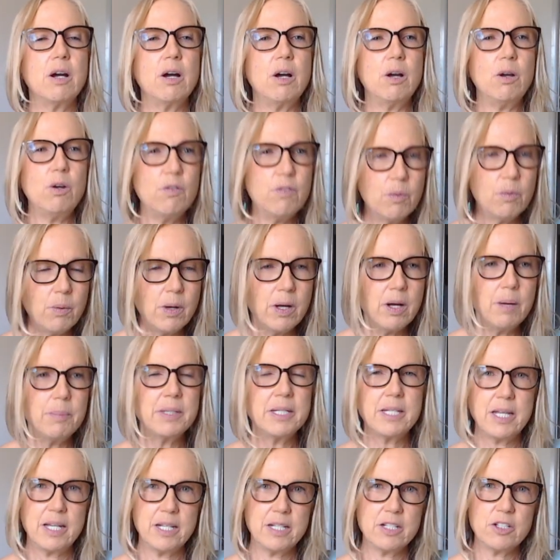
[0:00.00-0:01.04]

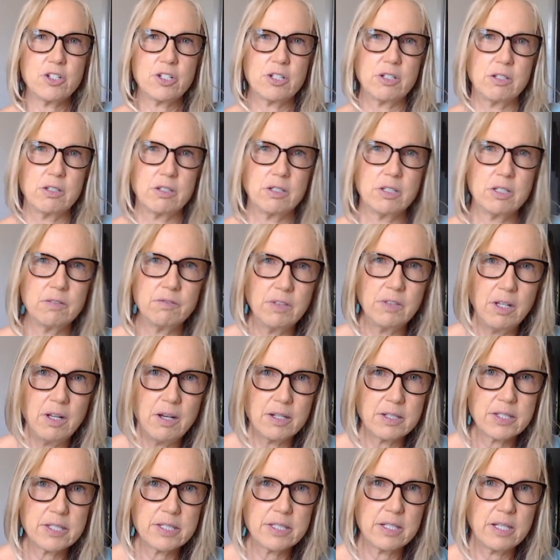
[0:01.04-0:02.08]
overwhelming nature of
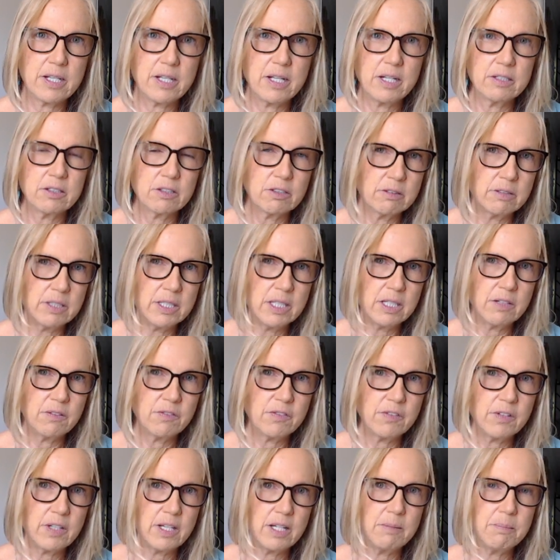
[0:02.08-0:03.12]
loss and
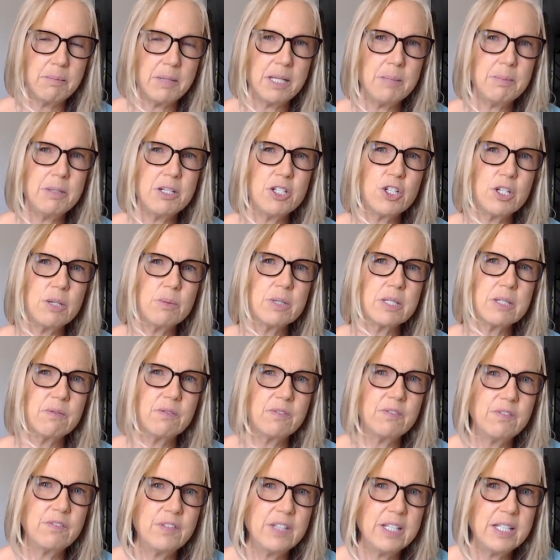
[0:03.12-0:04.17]
grief, and maybe she was
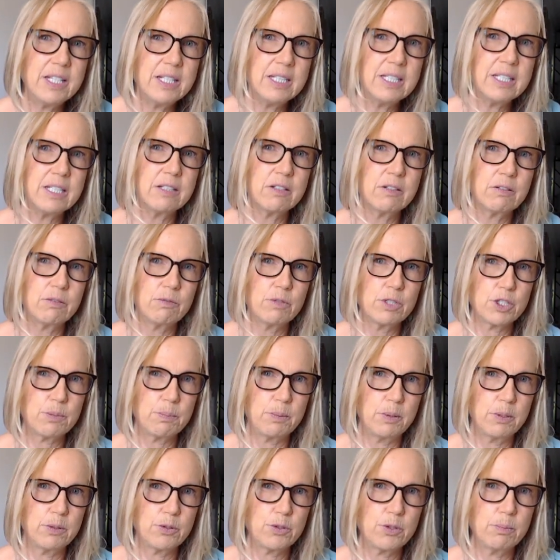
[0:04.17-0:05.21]
feeling
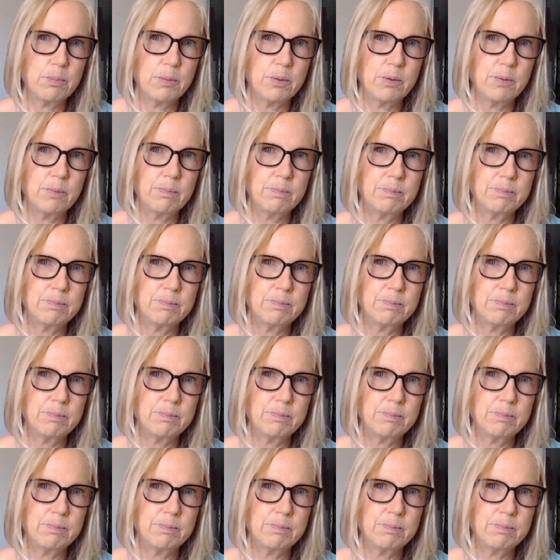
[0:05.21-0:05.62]
responsible.